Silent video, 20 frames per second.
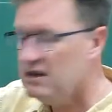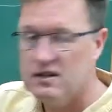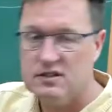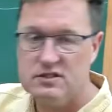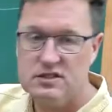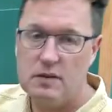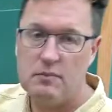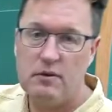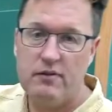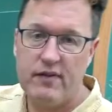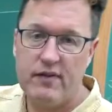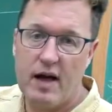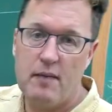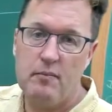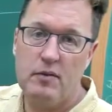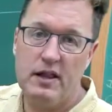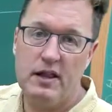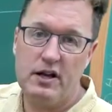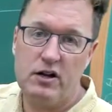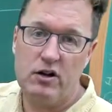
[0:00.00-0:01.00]
some of
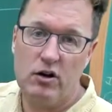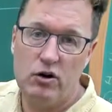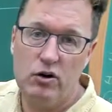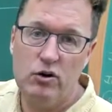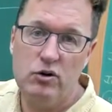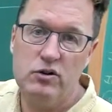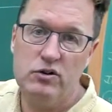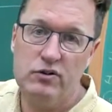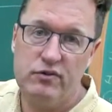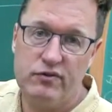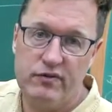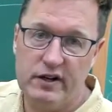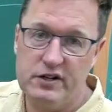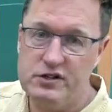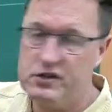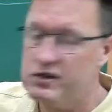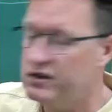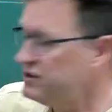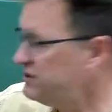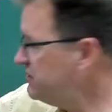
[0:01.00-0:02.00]
Emily Cahoon
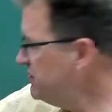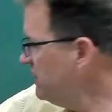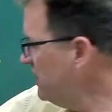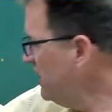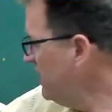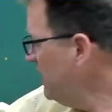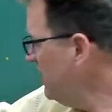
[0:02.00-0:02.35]
fissures